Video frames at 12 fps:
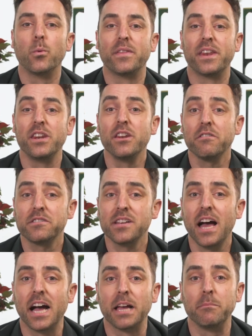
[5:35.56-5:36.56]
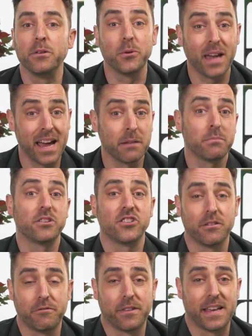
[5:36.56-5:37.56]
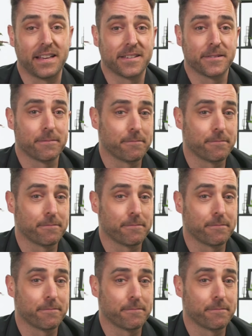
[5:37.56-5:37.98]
with enough time, you can budget for this.